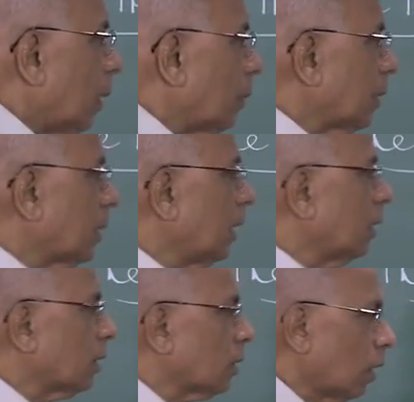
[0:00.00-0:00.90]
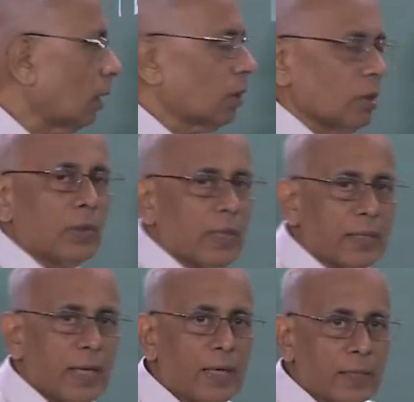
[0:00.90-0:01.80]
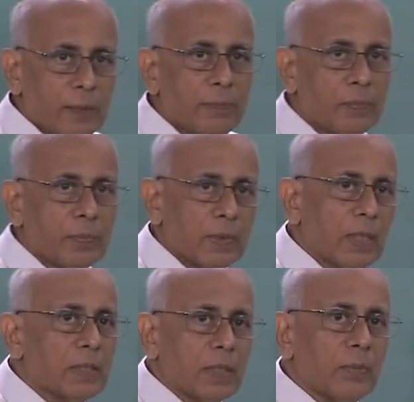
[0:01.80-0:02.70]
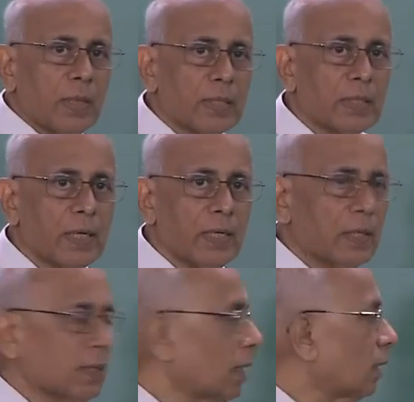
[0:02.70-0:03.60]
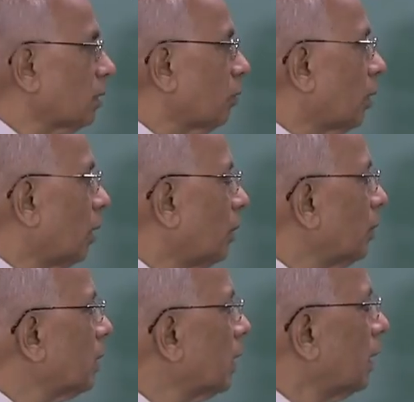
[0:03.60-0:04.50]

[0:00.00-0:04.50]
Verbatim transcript: purpose here is not to look at that, that is a well studied class of problems,